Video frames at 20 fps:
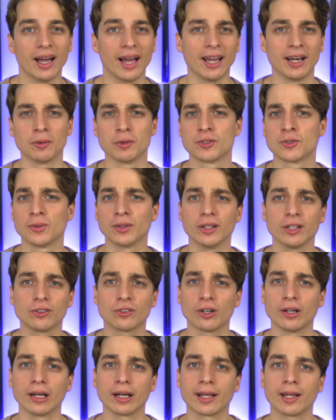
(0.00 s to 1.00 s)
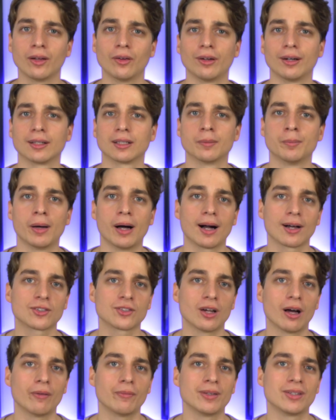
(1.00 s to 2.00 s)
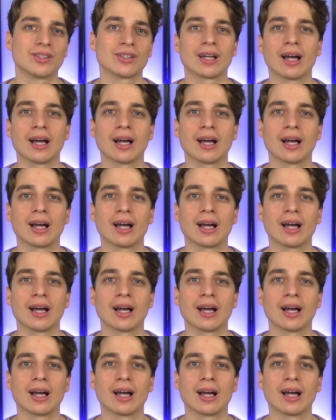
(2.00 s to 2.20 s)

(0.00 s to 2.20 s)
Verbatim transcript: and it was really starting to kill it at the box office.